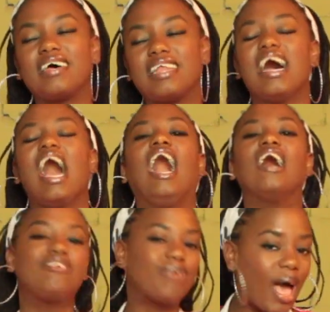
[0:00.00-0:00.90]
and
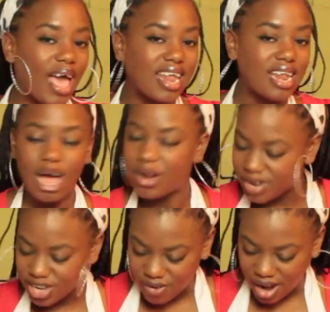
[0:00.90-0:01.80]

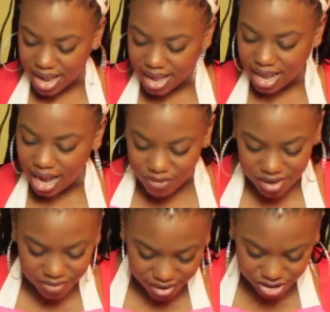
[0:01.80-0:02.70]
I
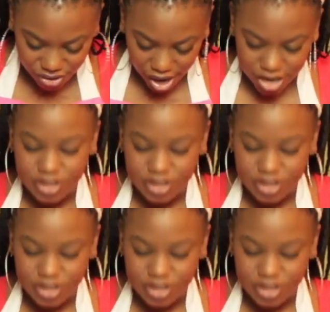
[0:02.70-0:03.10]
really trying.